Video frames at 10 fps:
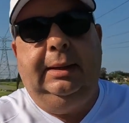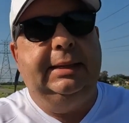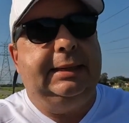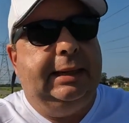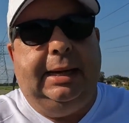
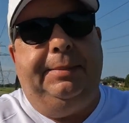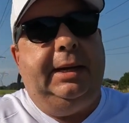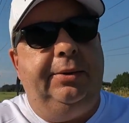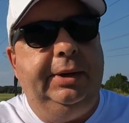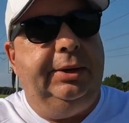Listen, I'm
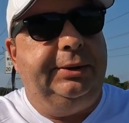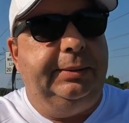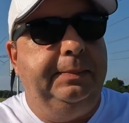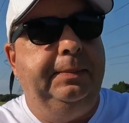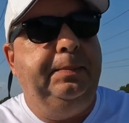not a
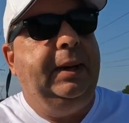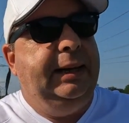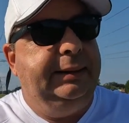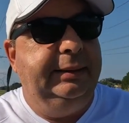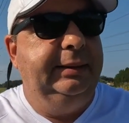realtor,
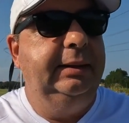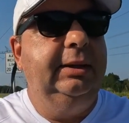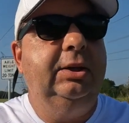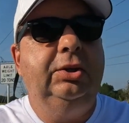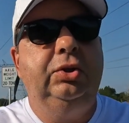but
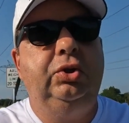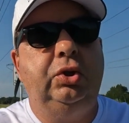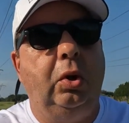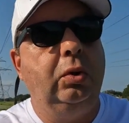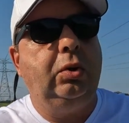
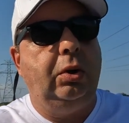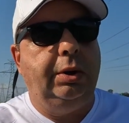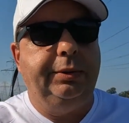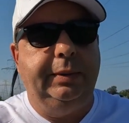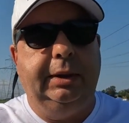don't
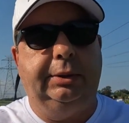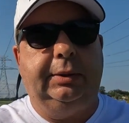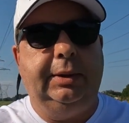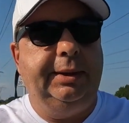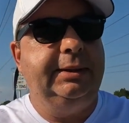call the
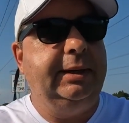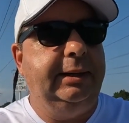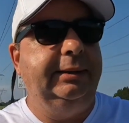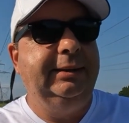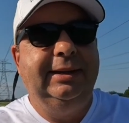realtor on the
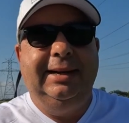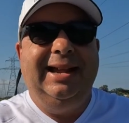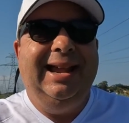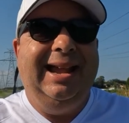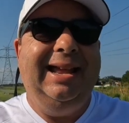sign.
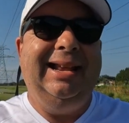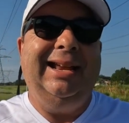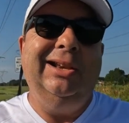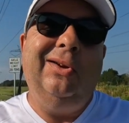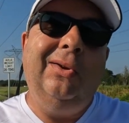And
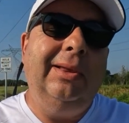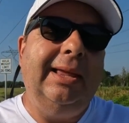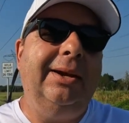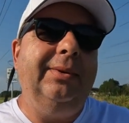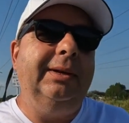I know a
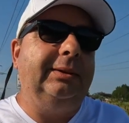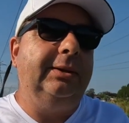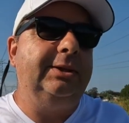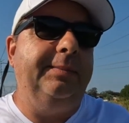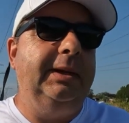lot of
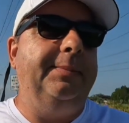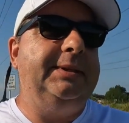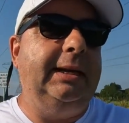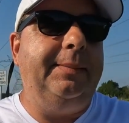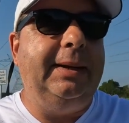realtors are going to be
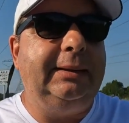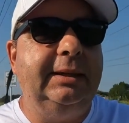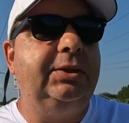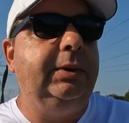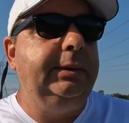upset about
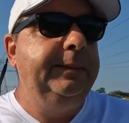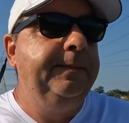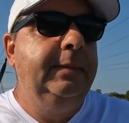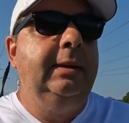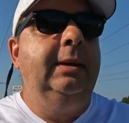this one,
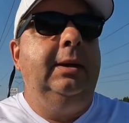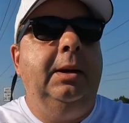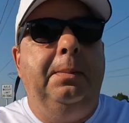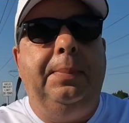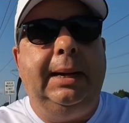
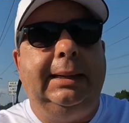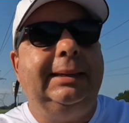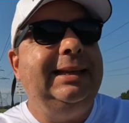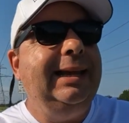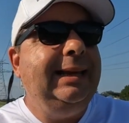but
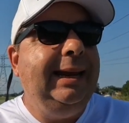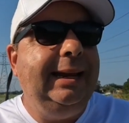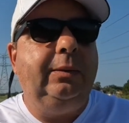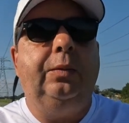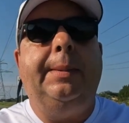they
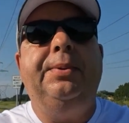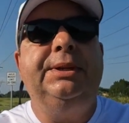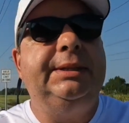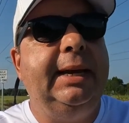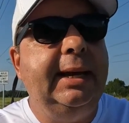can't
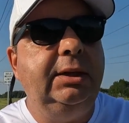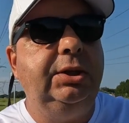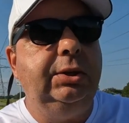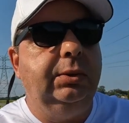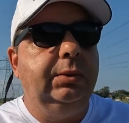
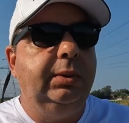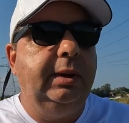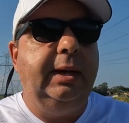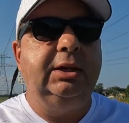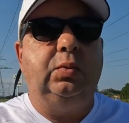represent you
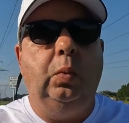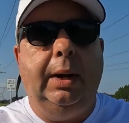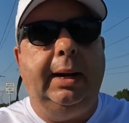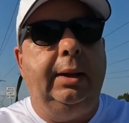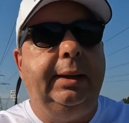as
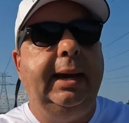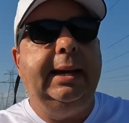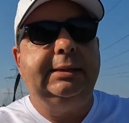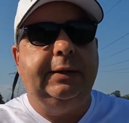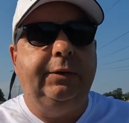well
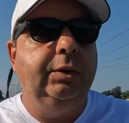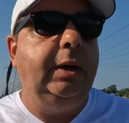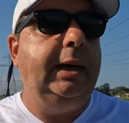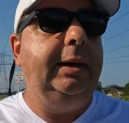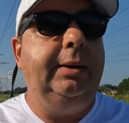as if you
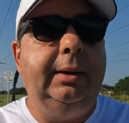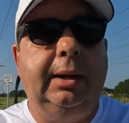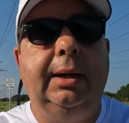hire